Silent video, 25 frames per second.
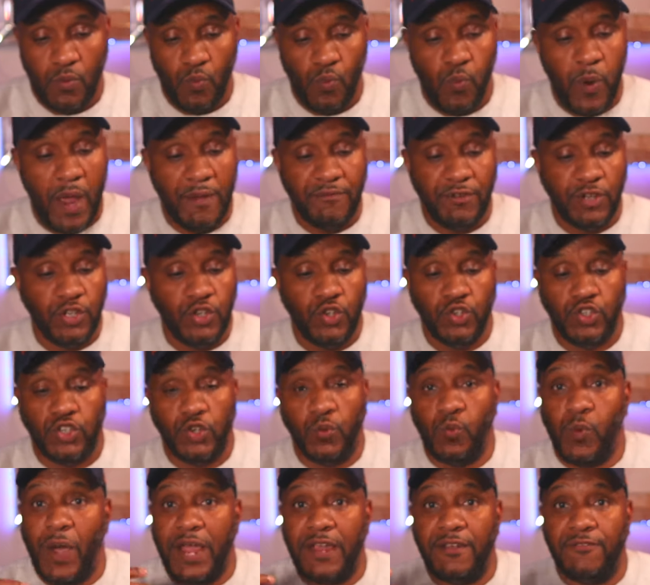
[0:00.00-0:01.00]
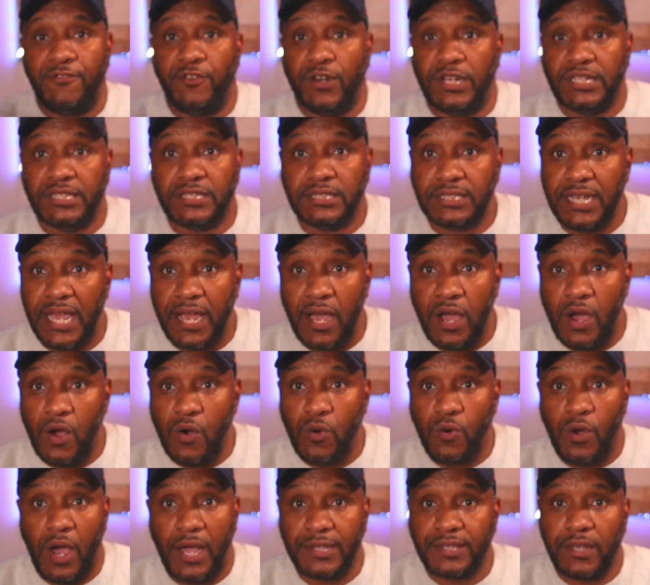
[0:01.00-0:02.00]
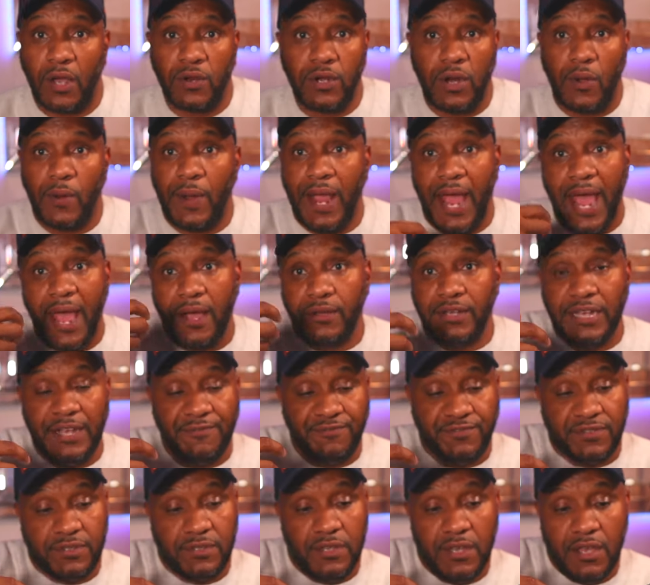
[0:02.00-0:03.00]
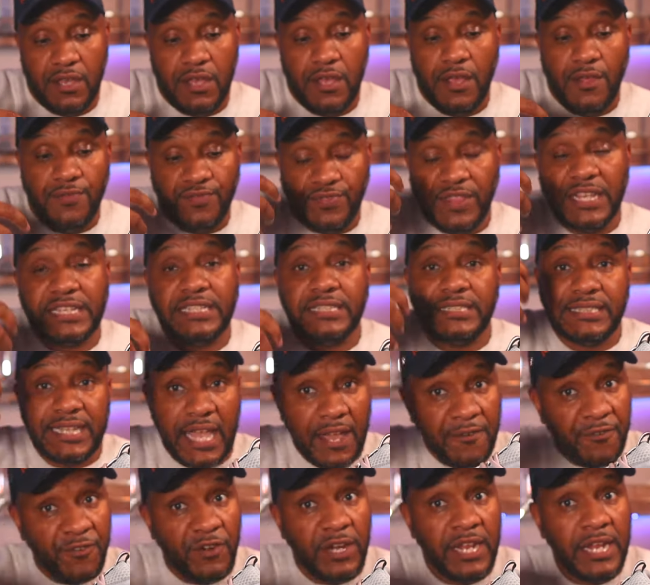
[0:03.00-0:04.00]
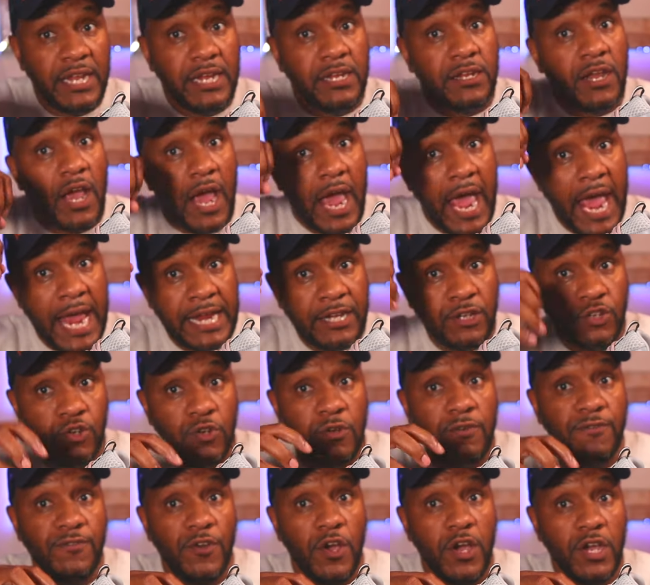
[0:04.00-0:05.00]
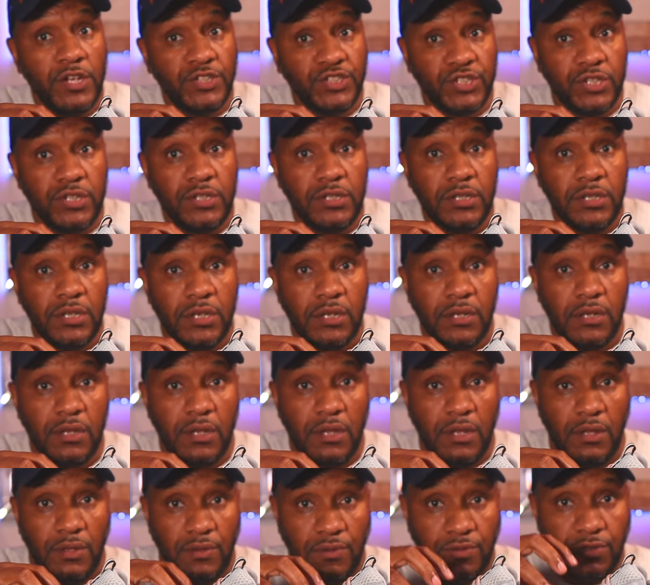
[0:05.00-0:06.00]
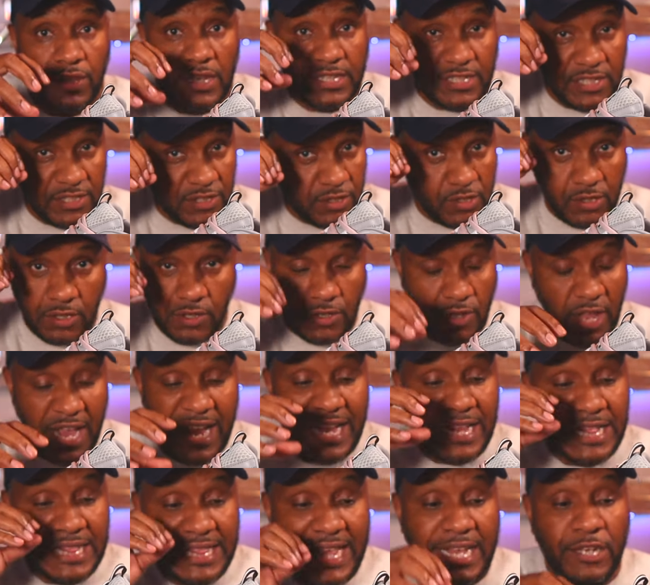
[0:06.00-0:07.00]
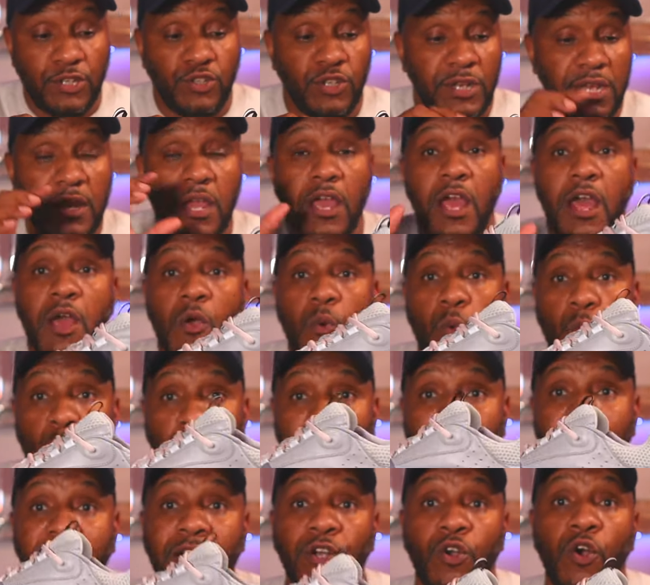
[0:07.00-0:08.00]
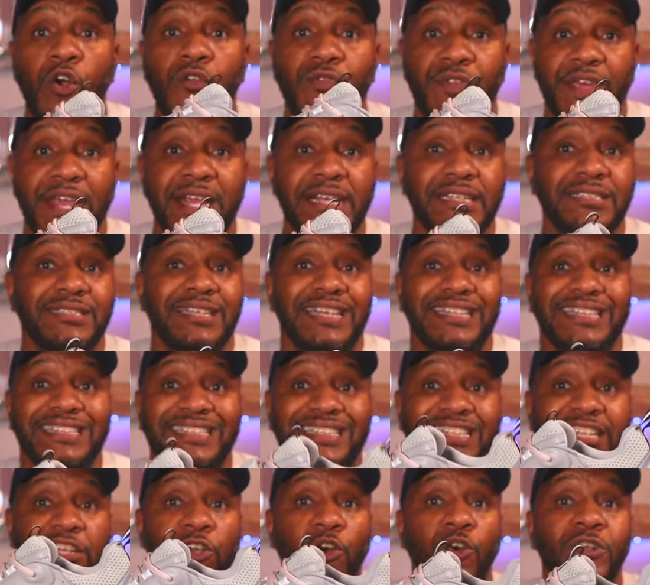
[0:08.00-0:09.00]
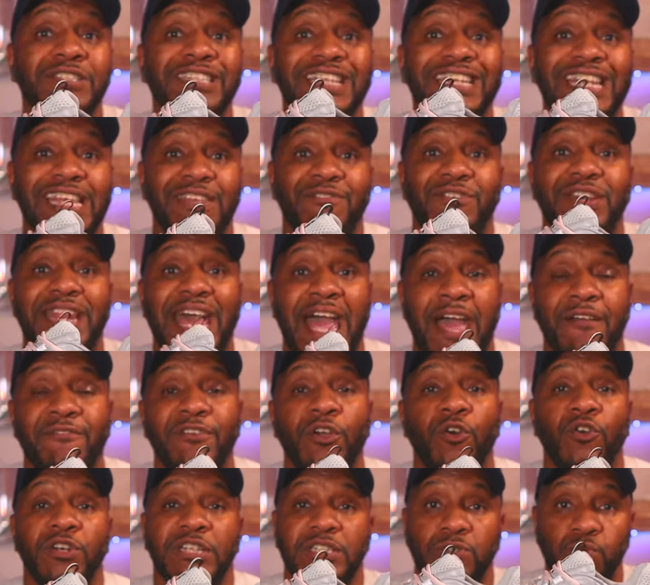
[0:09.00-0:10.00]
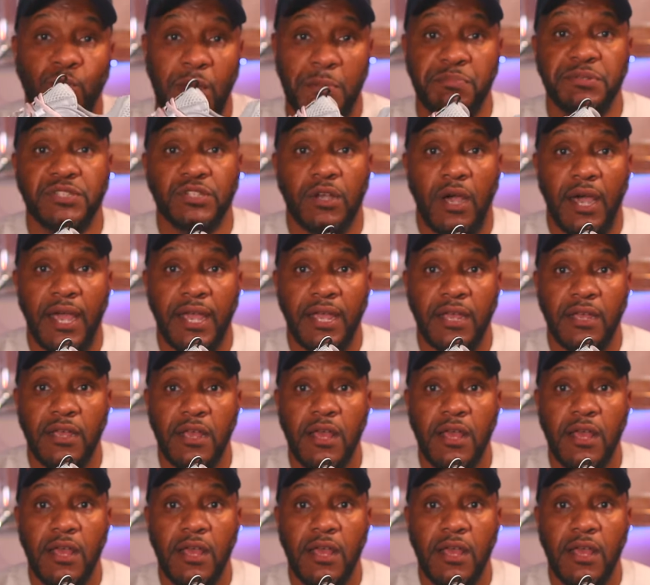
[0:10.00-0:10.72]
whether you should wait for the sell. I don't know how if this is definitely a new version. This is literally when I got this, Dior didn't even have it on its website.